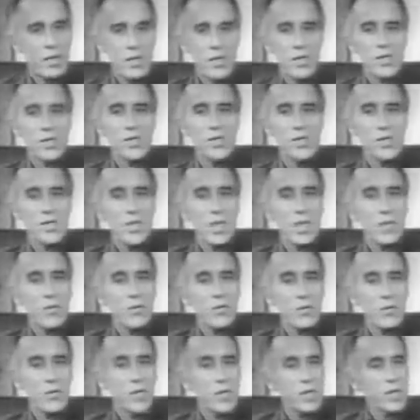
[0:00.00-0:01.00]
That is to say,
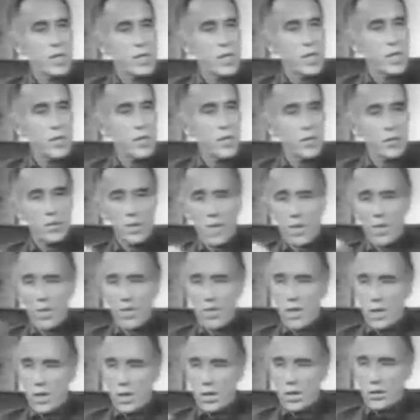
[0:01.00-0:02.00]
if you make the sign of the
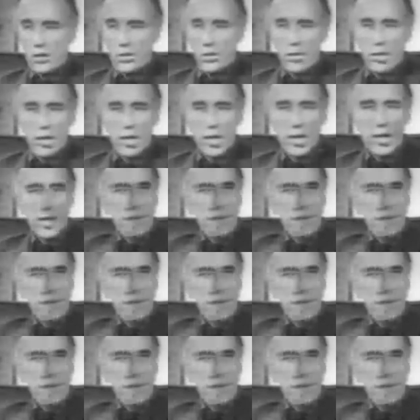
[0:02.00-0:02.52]
cross, you do it